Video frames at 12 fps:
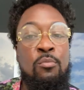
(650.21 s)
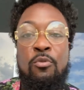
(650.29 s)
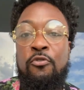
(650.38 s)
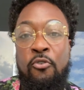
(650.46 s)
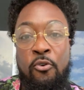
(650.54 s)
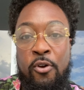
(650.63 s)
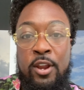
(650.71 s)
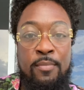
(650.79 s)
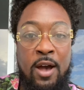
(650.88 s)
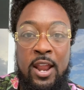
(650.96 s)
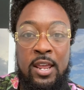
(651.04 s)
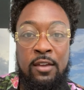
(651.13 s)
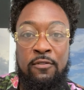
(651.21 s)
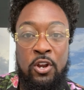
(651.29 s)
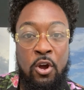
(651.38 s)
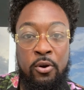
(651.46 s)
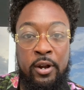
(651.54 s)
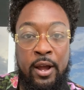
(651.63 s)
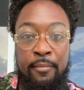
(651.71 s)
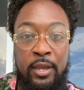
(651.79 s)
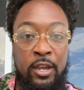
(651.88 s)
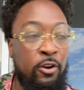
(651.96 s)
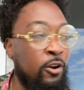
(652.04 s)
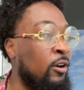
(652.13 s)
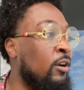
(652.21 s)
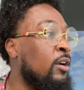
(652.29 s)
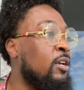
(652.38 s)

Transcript: before anybody even know that I'm here.